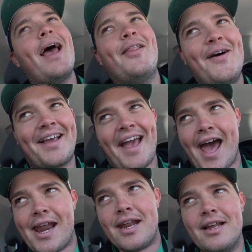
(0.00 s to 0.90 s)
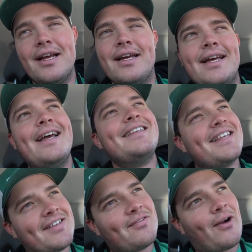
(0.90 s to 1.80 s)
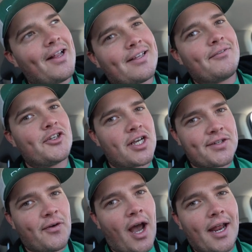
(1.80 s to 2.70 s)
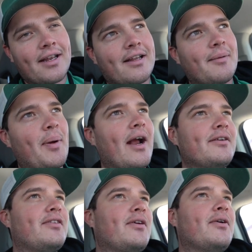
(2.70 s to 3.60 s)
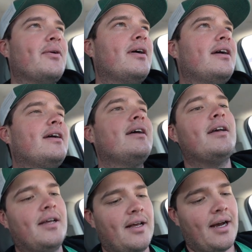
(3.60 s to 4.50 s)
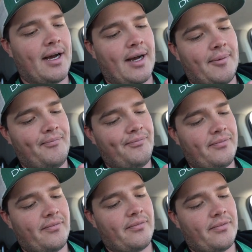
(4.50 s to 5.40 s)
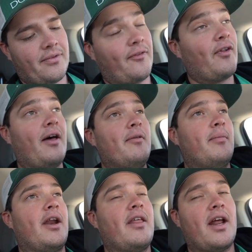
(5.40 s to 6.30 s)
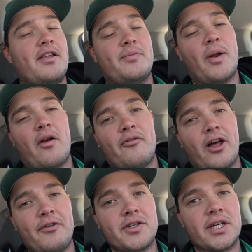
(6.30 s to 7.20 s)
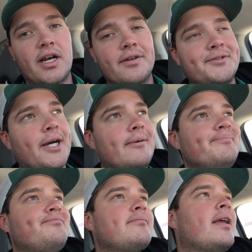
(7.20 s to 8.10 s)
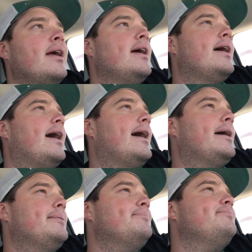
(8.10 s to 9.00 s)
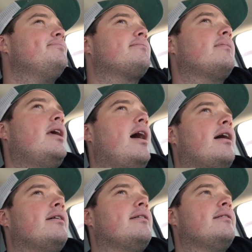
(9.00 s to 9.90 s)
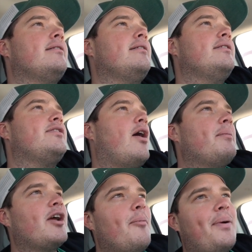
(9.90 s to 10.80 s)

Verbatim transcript: I look at it is it's relatively justified compared to um, the fly, the money that I spent on fly fishing gear. So um, yeah, so I'm gonna go.